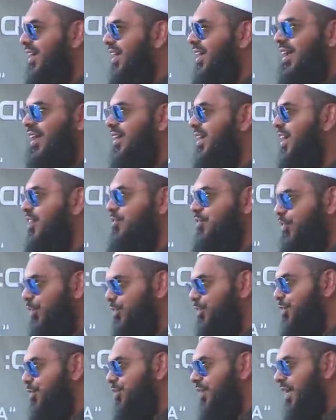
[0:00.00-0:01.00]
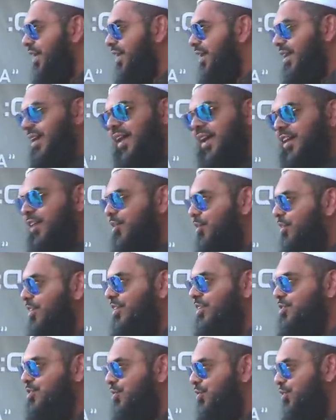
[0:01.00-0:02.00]
Allah can't force you, right? Allah can
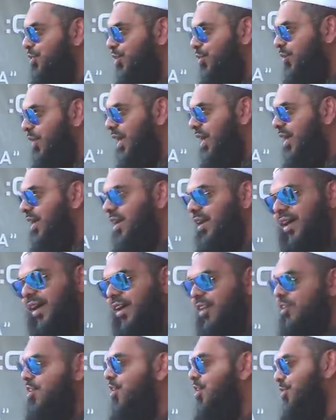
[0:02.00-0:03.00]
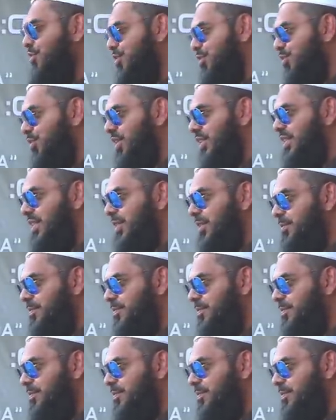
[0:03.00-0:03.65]
only show you the way and call you towards it.